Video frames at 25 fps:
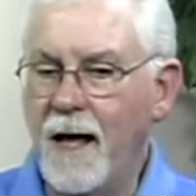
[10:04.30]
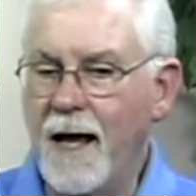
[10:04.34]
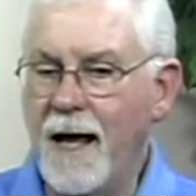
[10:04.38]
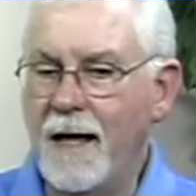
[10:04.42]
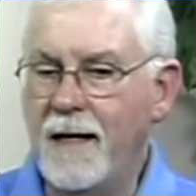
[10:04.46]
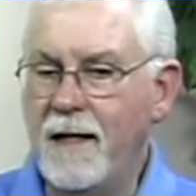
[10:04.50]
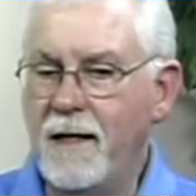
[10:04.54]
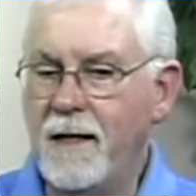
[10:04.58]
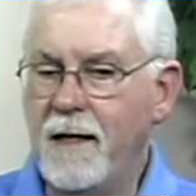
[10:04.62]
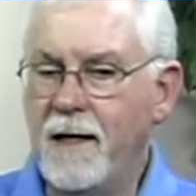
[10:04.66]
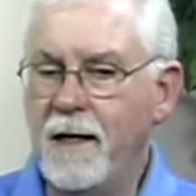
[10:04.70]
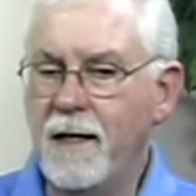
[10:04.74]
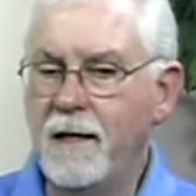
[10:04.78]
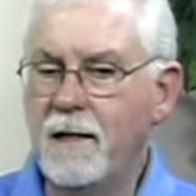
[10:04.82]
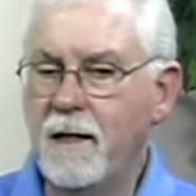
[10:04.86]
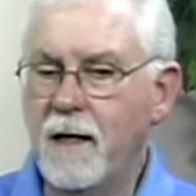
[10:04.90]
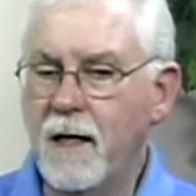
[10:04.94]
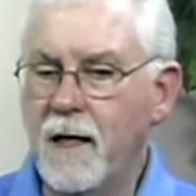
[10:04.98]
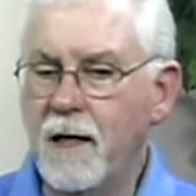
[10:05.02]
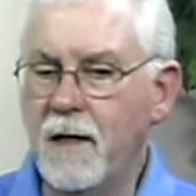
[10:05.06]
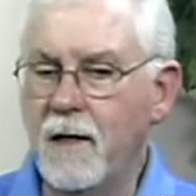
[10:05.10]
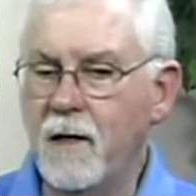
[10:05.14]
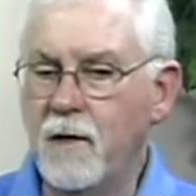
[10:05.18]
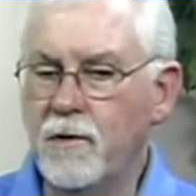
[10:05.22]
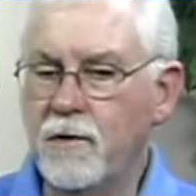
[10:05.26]
I did
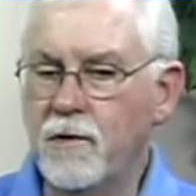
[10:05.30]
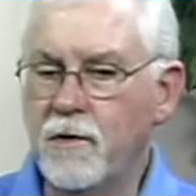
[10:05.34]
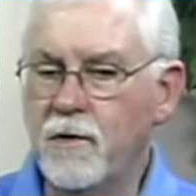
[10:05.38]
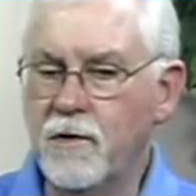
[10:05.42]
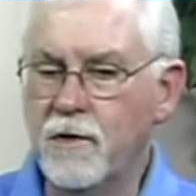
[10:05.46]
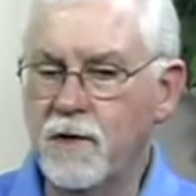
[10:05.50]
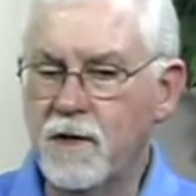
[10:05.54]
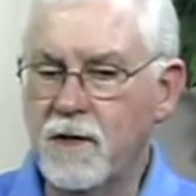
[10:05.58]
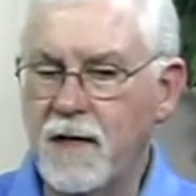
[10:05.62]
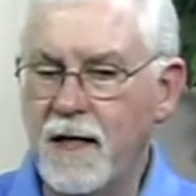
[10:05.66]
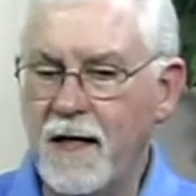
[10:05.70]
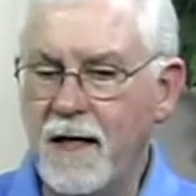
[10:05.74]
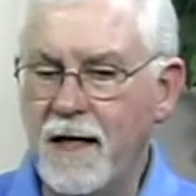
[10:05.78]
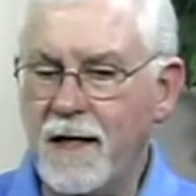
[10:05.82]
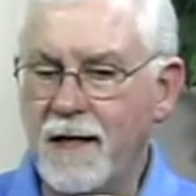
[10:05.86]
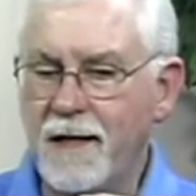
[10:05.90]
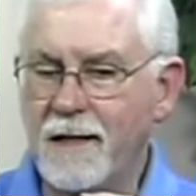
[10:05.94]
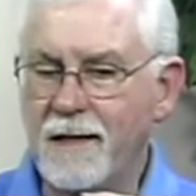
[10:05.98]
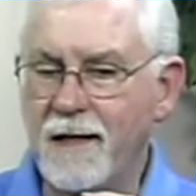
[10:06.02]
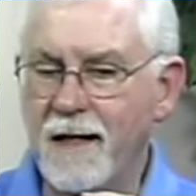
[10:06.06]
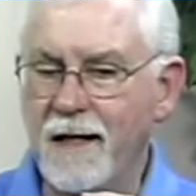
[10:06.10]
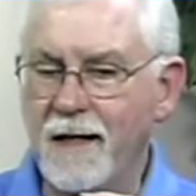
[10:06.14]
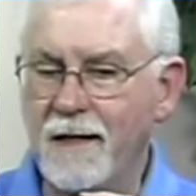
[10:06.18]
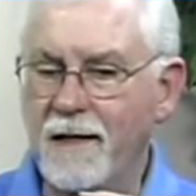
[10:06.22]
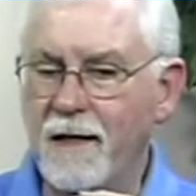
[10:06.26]
not
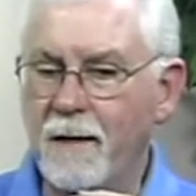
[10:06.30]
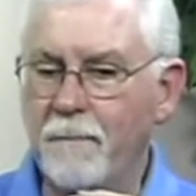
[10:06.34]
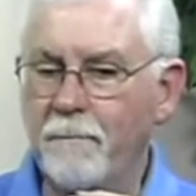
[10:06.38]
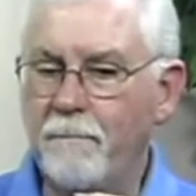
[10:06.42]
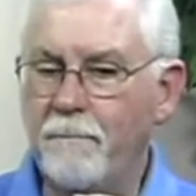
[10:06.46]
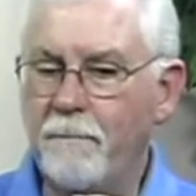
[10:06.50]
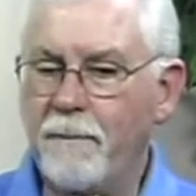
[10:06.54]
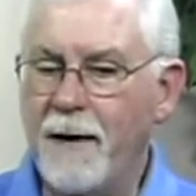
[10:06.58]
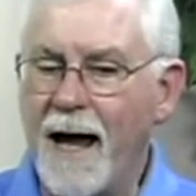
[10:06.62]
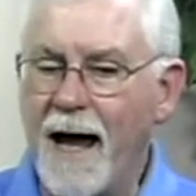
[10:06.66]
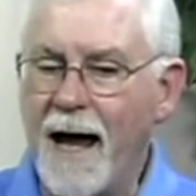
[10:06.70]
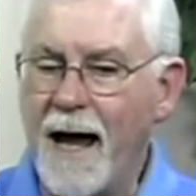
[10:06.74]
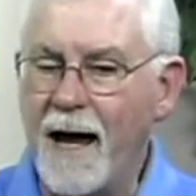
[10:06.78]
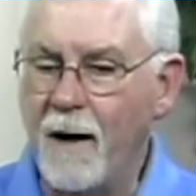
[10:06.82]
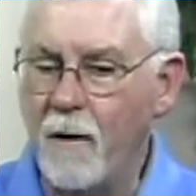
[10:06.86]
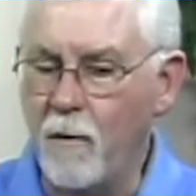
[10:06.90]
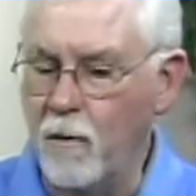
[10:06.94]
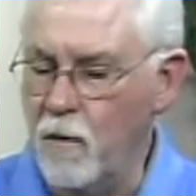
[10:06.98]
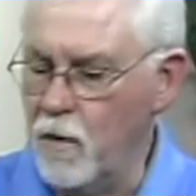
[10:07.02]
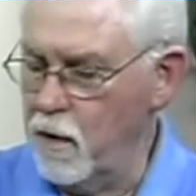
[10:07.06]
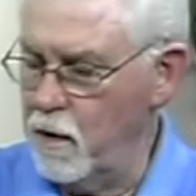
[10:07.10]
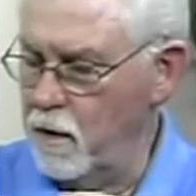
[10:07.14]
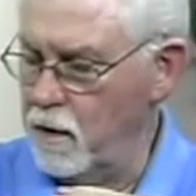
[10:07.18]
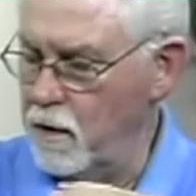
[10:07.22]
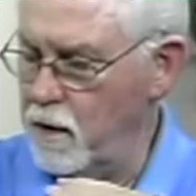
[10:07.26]
understand that the
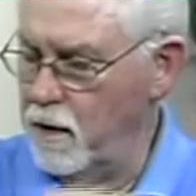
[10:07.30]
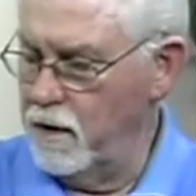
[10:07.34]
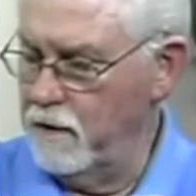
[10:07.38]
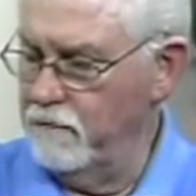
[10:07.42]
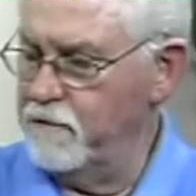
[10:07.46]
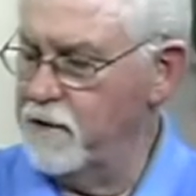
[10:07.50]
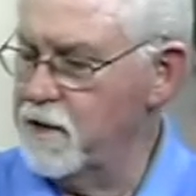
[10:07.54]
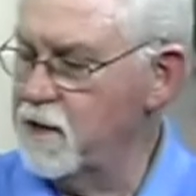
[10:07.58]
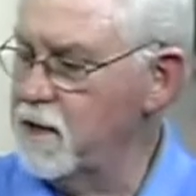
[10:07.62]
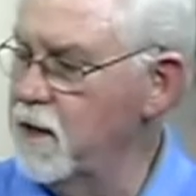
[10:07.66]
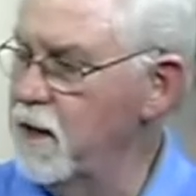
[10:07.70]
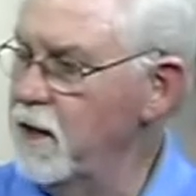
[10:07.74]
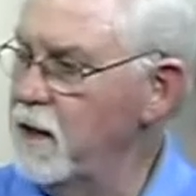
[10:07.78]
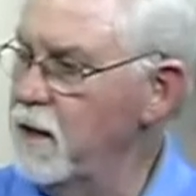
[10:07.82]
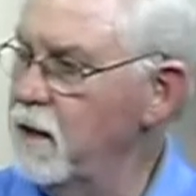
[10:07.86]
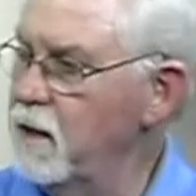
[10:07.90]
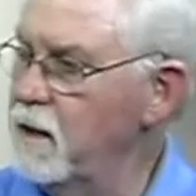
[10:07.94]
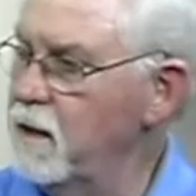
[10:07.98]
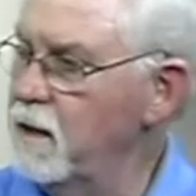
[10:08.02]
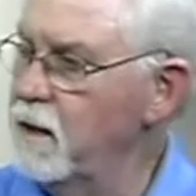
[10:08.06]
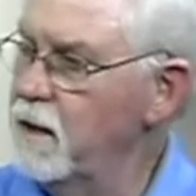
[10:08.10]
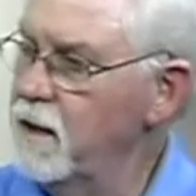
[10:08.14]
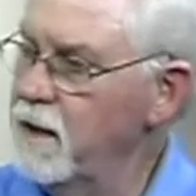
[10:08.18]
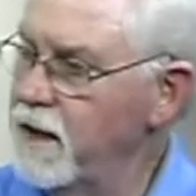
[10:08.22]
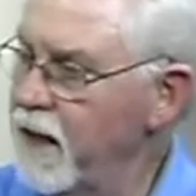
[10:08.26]
power of
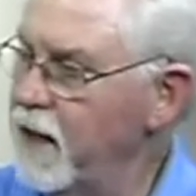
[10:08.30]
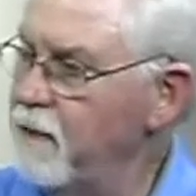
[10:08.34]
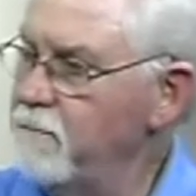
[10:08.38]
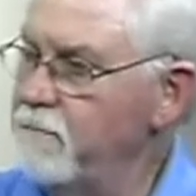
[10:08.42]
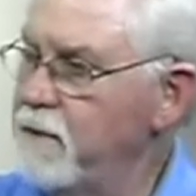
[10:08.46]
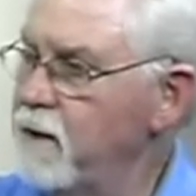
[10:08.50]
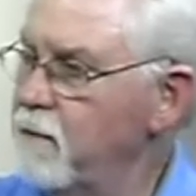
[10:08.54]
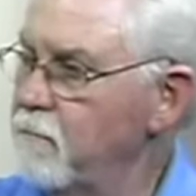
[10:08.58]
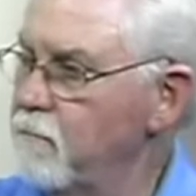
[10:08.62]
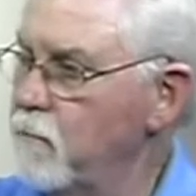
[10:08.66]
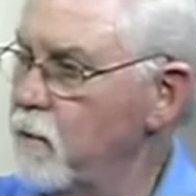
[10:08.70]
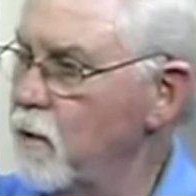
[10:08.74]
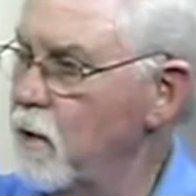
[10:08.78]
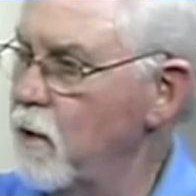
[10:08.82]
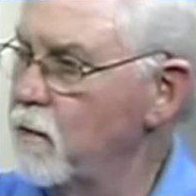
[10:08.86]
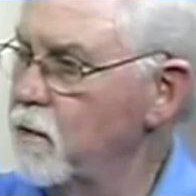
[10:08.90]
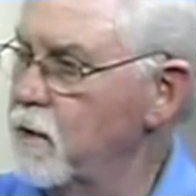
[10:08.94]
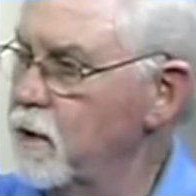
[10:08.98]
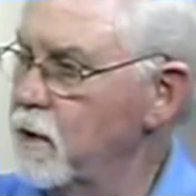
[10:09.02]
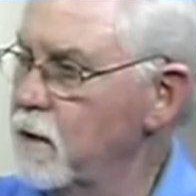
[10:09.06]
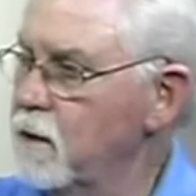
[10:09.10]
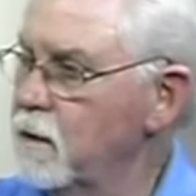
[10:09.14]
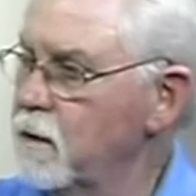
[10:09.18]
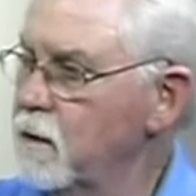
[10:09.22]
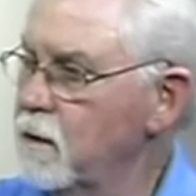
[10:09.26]
sin had been
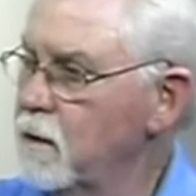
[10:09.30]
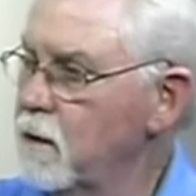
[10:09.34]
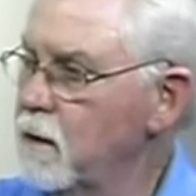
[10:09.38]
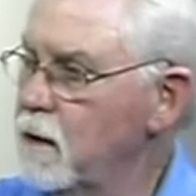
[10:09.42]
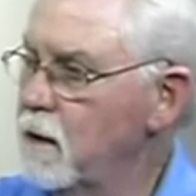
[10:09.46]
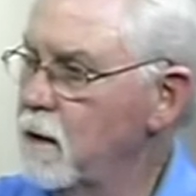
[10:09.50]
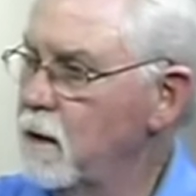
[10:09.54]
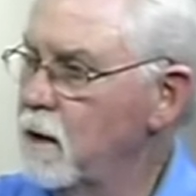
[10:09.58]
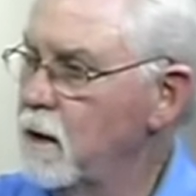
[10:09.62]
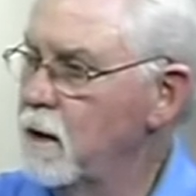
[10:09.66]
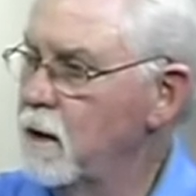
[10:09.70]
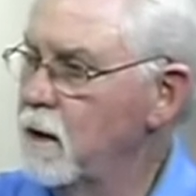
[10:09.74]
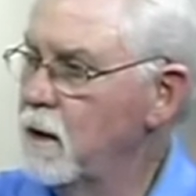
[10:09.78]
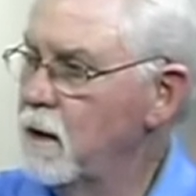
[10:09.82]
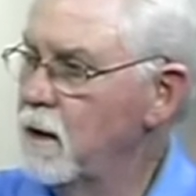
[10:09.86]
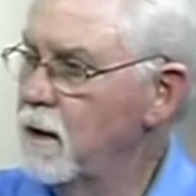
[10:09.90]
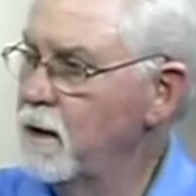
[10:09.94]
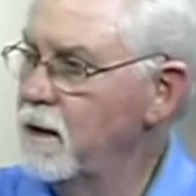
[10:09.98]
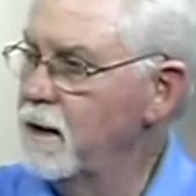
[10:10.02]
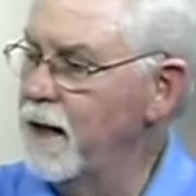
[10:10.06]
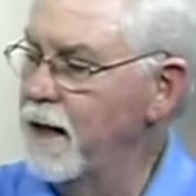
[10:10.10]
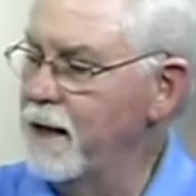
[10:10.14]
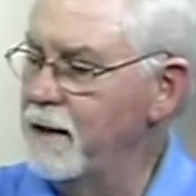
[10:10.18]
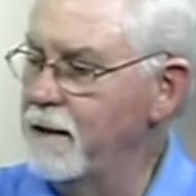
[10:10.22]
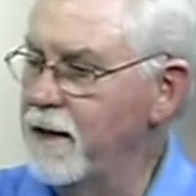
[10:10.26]
broken.
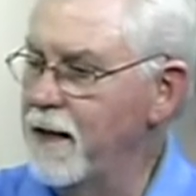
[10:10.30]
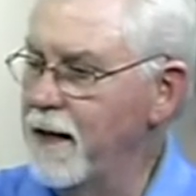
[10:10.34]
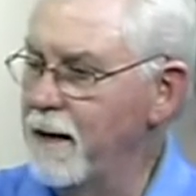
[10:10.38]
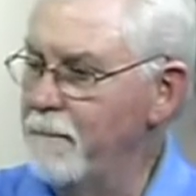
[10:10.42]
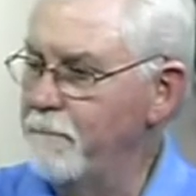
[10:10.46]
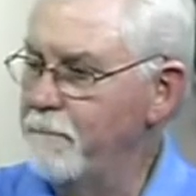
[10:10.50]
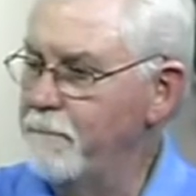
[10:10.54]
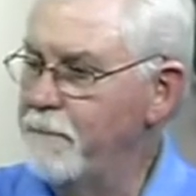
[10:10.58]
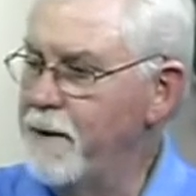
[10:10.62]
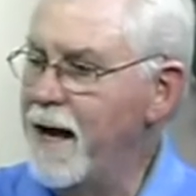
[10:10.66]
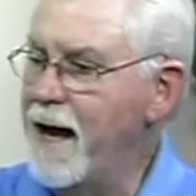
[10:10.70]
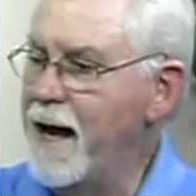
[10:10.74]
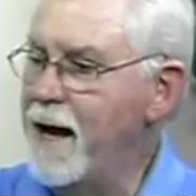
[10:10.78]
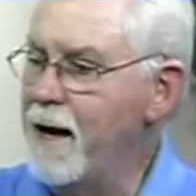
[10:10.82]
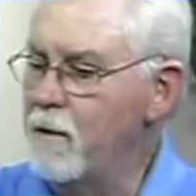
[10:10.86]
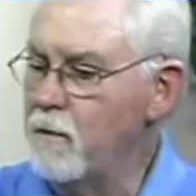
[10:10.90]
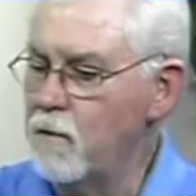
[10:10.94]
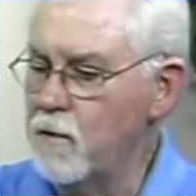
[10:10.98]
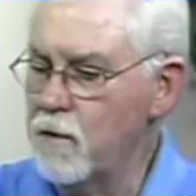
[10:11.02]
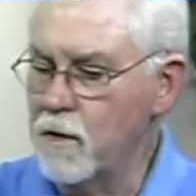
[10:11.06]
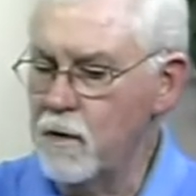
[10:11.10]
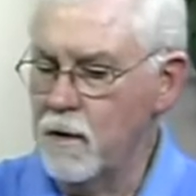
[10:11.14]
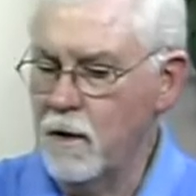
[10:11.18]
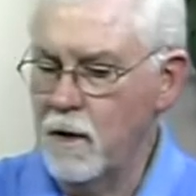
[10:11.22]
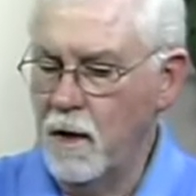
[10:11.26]
That that
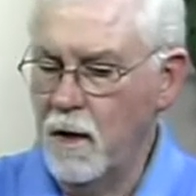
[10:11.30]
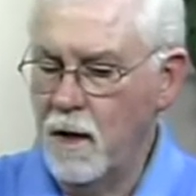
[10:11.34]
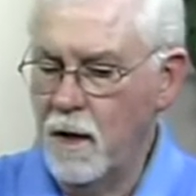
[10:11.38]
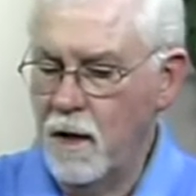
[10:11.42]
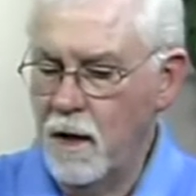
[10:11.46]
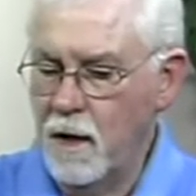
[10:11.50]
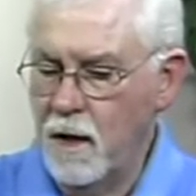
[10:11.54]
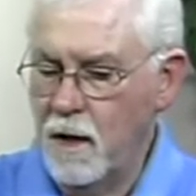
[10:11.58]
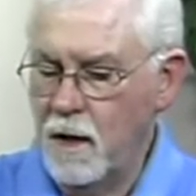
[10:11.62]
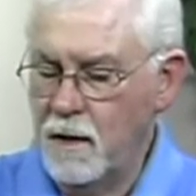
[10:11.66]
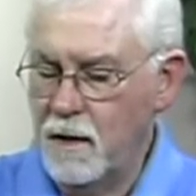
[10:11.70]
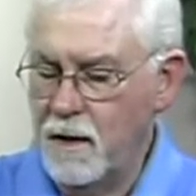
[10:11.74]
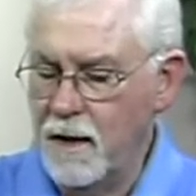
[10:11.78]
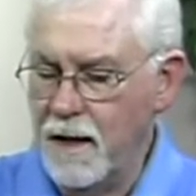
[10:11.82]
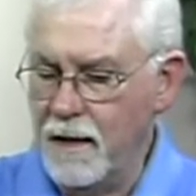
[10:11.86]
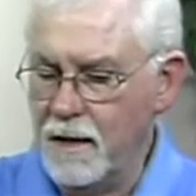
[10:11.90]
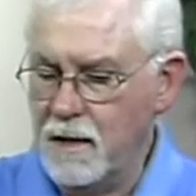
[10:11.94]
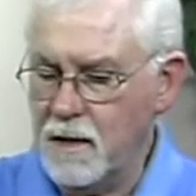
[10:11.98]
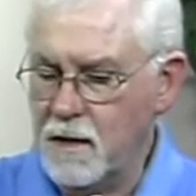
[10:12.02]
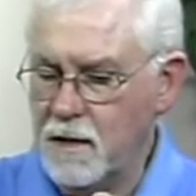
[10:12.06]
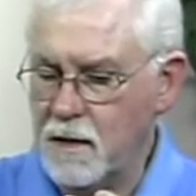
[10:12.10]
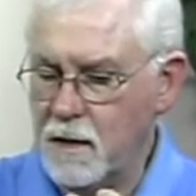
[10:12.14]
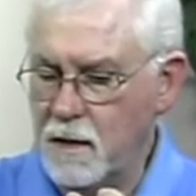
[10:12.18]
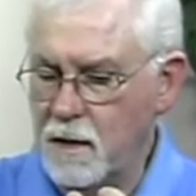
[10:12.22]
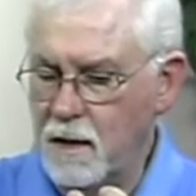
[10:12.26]
power
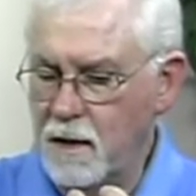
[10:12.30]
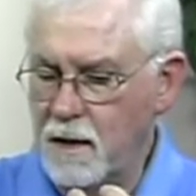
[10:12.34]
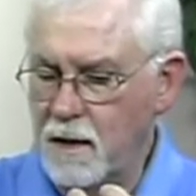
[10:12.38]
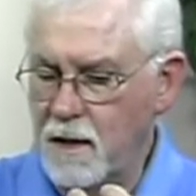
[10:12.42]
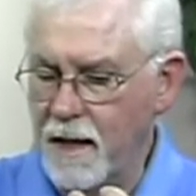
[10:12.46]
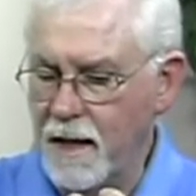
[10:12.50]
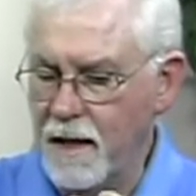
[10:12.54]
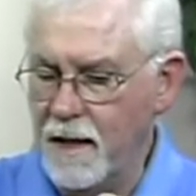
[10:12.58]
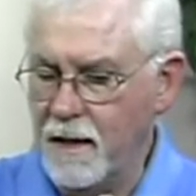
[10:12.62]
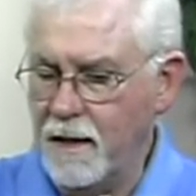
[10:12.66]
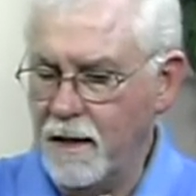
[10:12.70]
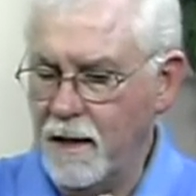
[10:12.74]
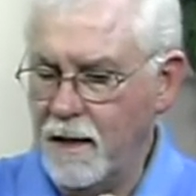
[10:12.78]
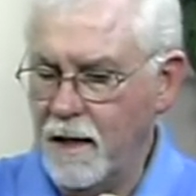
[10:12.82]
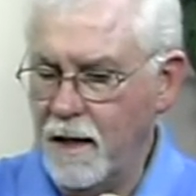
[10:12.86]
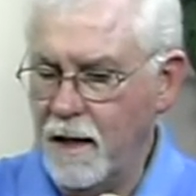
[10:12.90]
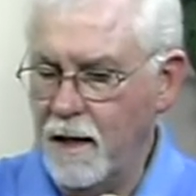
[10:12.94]
that that